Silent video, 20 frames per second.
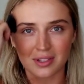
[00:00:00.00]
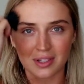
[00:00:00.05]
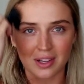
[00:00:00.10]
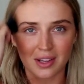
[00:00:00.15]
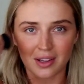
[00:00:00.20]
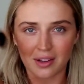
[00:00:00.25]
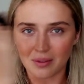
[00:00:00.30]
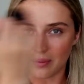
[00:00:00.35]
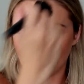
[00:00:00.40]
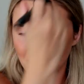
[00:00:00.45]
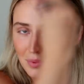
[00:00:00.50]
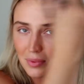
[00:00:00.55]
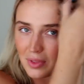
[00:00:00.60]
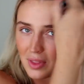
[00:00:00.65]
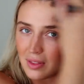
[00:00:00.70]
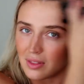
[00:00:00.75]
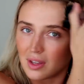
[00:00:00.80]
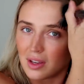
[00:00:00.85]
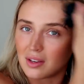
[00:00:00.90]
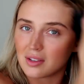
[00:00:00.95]
see
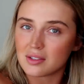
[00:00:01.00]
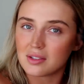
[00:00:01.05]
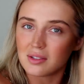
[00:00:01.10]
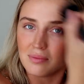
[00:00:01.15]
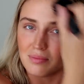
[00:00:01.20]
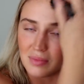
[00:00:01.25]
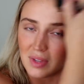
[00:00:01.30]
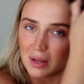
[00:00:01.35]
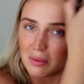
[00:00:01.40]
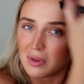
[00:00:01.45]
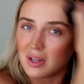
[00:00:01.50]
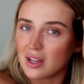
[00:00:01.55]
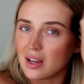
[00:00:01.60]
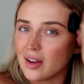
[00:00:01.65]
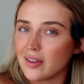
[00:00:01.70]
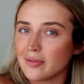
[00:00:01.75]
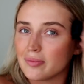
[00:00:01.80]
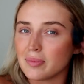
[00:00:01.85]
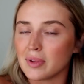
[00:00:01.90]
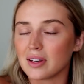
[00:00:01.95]
the things that we
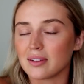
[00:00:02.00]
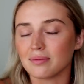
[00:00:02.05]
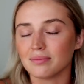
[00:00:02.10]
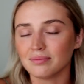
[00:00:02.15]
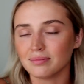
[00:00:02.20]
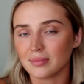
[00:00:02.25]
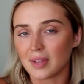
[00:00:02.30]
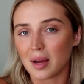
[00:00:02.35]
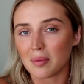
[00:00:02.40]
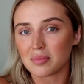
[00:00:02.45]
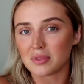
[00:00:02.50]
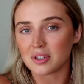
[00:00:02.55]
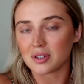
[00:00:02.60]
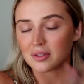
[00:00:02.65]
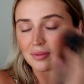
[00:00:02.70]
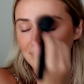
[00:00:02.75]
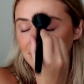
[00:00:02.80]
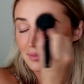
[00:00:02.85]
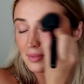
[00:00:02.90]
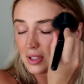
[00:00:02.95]
have been up
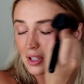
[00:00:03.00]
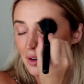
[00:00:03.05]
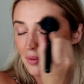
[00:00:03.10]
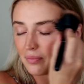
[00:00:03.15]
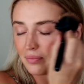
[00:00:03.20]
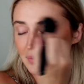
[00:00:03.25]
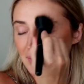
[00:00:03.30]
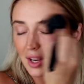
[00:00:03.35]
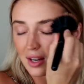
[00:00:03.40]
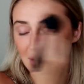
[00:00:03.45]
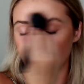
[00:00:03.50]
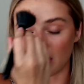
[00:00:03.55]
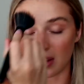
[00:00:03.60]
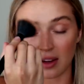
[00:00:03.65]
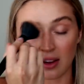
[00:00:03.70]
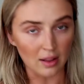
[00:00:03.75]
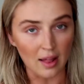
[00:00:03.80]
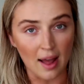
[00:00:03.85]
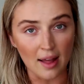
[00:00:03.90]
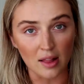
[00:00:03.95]
to. So
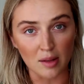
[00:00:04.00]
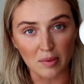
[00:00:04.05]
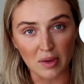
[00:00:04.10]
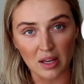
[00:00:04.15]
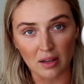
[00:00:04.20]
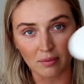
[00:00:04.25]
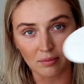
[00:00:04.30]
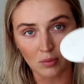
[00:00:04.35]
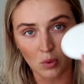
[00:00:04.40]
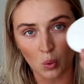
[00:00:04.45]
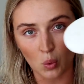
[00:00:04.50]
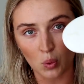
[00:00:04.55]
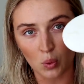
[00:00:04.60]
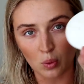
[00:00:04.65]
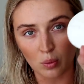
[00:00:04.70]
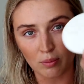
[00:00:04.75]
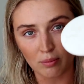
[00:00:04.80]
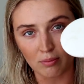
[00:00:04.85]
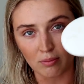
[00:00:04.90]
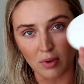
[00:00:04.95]
anyway, Lilah B,
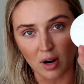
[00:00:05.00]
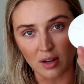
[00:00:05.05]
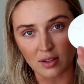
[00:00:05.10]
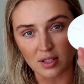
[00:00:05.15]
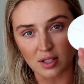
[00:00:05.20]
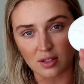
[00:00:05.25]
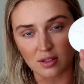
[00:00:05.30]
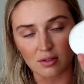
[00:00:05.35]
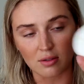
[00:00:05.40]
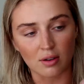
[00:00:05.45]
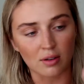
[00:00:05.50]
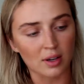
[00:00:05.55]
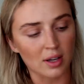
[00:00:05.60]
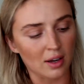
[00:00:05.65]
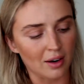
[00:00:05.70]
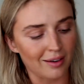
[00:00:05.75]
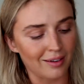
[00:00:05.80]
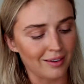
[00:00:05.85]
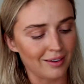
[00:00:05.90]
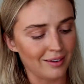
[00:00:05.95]
bronzing duo
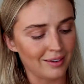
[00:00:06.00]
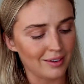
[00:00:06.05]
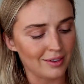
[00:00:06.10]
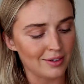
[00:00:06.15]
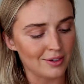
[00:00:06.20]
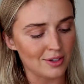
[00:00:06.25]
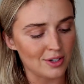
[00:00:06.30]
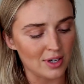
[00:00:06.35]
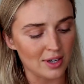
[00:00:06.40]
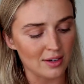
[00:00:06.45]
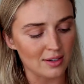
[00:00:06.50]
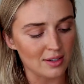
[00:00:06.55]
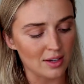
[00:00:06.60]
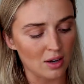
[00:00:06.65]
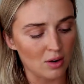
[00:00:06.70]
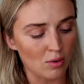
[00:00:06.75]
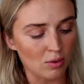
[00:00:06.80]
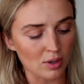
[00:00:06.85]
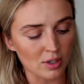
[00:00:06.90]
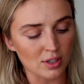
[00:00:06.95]
here. She is a
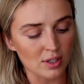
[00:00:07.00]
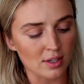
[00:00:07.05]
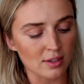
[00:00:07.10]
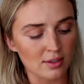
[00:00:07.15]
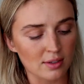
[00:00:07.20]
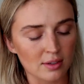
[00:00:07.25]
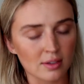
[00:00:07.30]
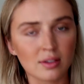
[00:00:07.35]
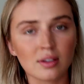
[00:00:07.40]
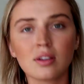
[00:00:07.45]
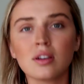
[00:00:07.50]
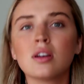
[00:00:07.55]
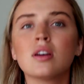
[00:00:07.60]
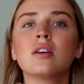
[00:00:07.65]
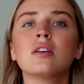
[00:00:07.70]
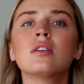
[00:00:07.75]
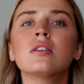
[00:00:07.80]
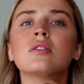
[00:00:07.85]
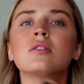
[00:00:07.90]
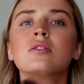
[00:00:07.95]
gorgeous
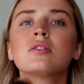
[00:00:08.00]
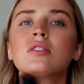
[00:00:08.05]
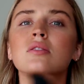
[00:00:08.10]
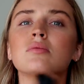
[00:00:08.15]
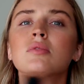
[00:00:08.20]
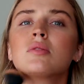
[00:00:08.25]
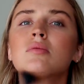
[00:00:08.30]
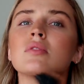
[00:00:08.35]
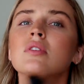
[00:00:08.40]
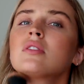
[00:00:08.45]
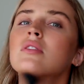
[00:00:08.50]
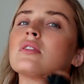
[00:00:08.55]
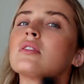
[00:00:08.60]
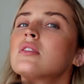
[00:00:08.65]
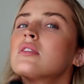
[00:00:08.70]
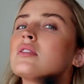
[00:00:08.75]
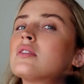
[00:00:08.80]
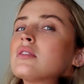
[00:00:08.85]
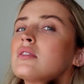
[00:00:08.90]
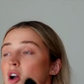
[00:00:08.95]
shimmery
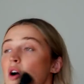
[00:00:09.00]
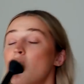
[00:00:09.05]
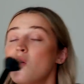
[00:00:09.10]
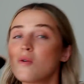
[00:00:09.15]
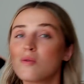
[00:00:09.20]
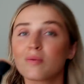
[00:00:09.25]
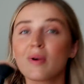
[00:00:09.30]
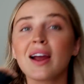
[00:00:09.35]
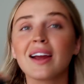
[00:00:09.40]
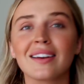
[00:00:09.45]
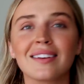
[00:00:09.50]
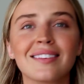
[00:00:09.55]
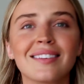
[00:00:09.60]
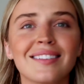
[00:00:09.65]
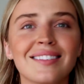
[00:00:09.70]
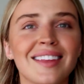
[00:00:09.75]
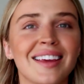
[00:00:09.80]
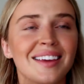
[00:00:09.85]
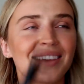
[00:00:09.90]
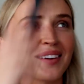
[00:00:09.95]
bronzer. Oh, right.
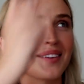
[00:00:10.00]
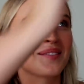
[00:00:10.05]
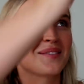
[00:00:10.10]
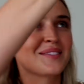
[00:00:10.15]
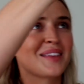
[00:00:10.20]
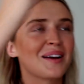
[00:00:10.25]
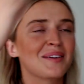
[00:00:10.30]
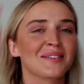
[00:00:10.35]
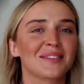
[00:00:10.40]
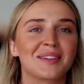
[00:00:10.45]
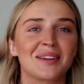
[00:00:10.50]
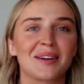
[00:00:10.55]
Thank you. That was